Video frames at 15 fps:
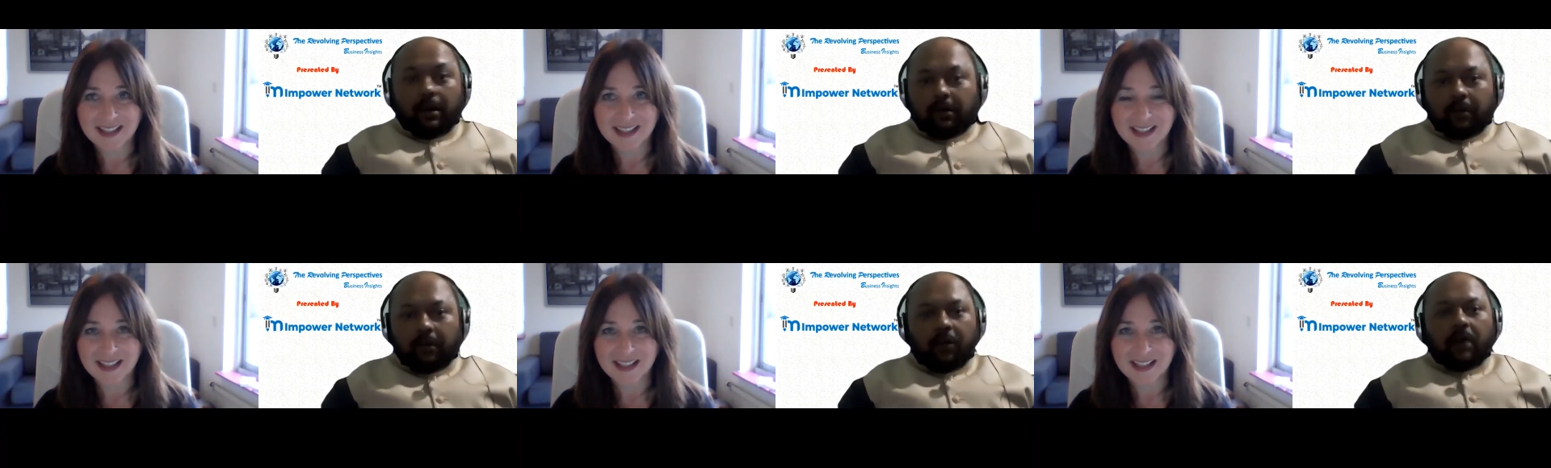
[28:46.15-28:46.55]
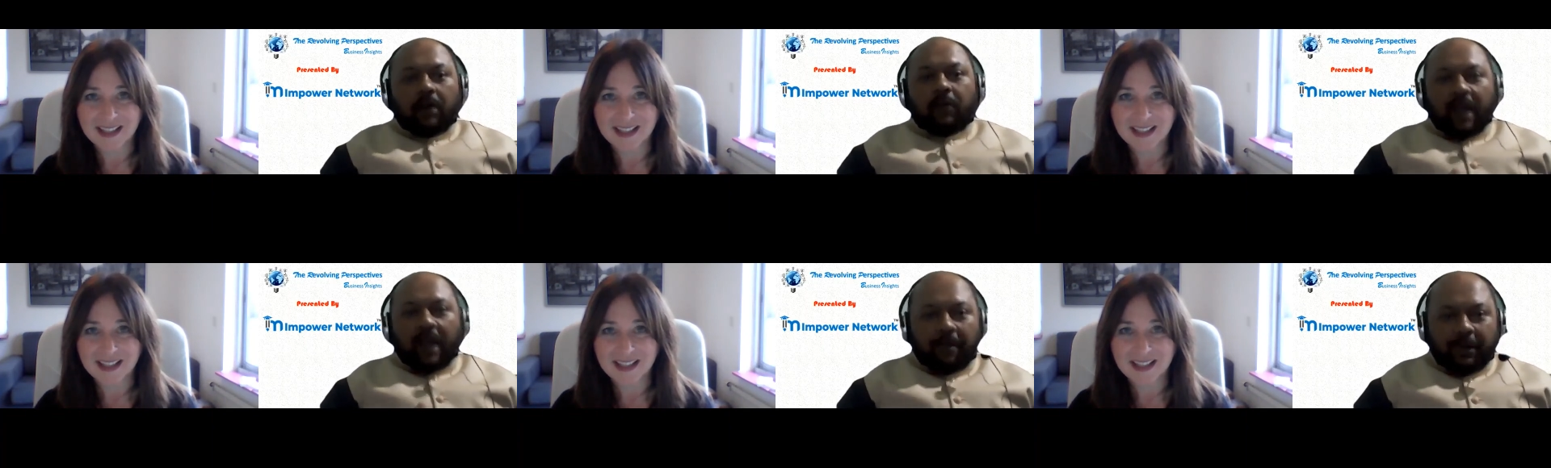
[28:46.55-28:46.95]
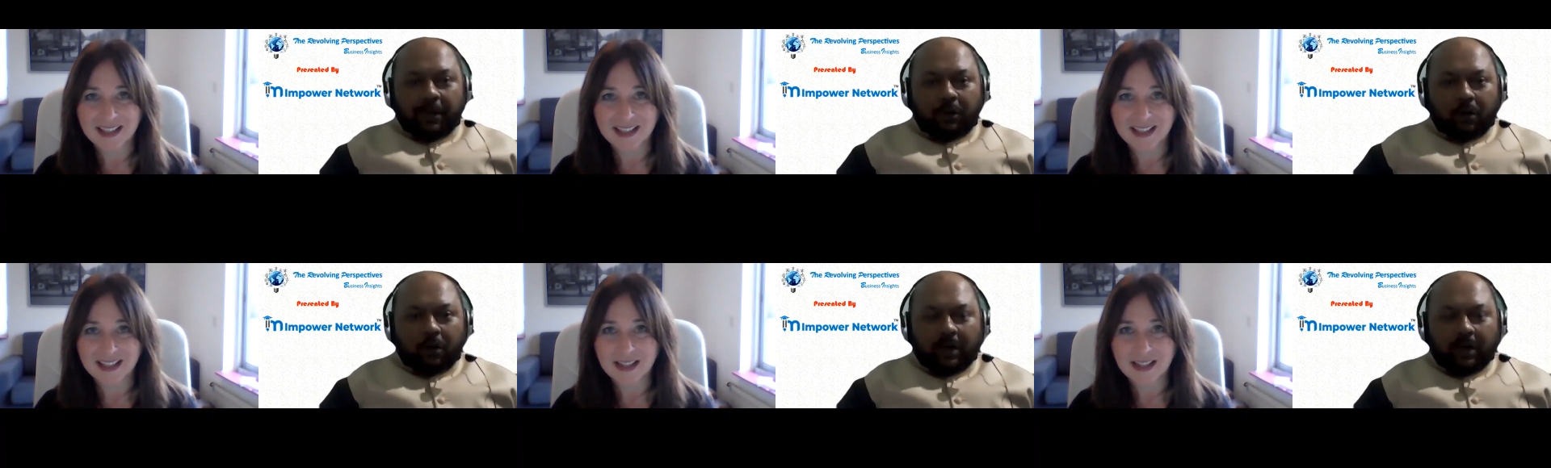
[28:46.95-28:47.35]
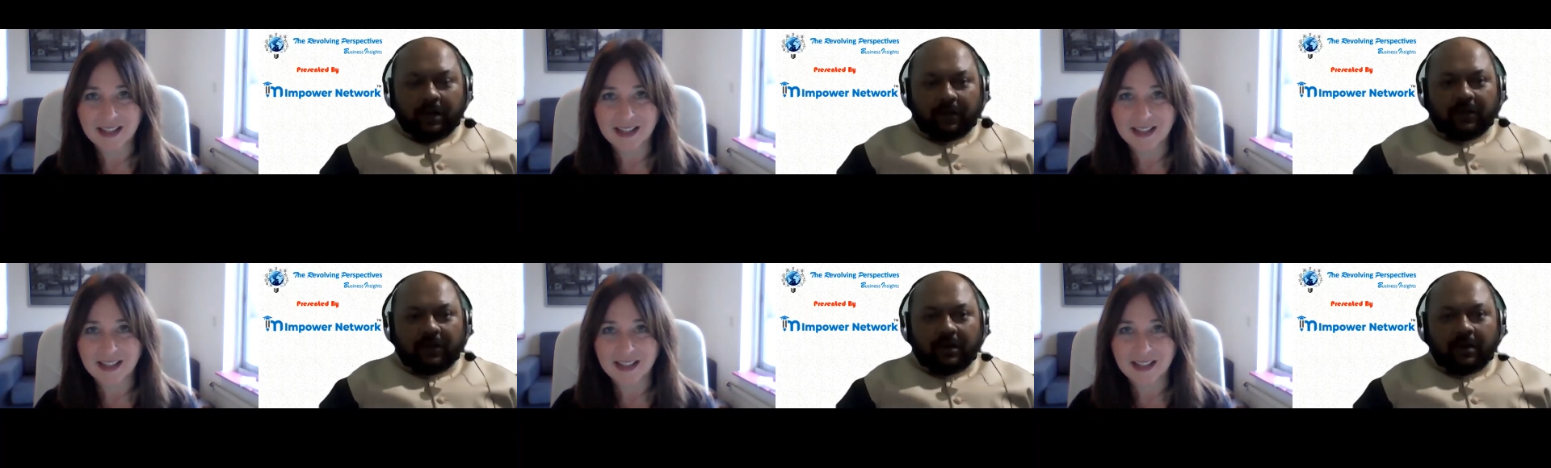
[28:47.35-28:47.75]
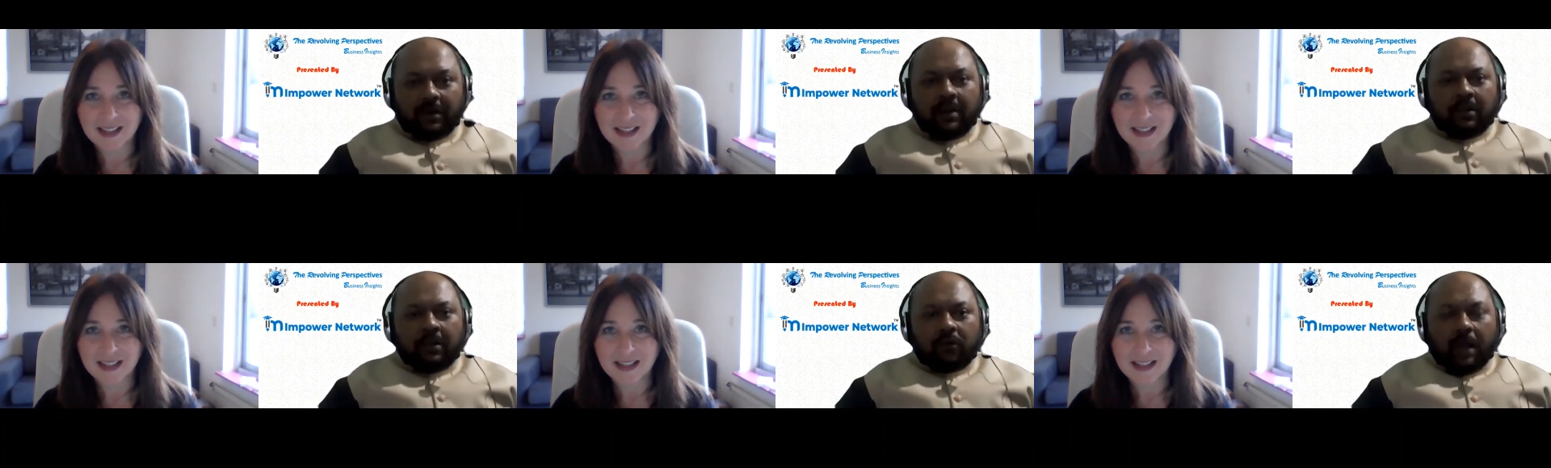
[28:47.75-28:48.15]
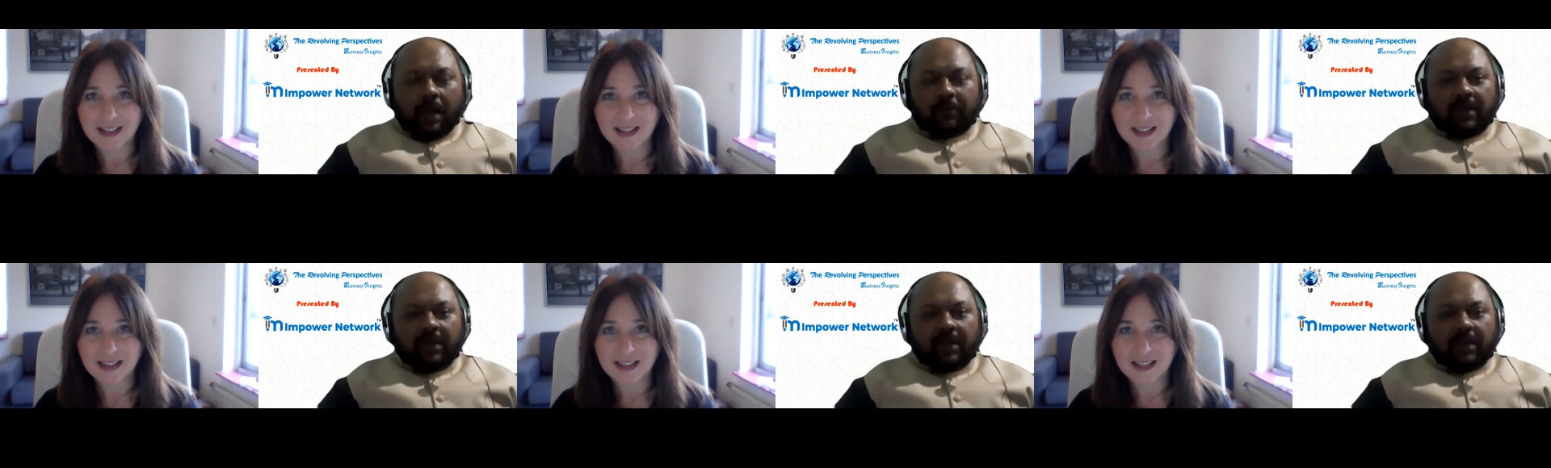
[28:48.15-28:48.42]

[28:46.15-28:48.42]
Speaker 1: the world would have been totally different so i'm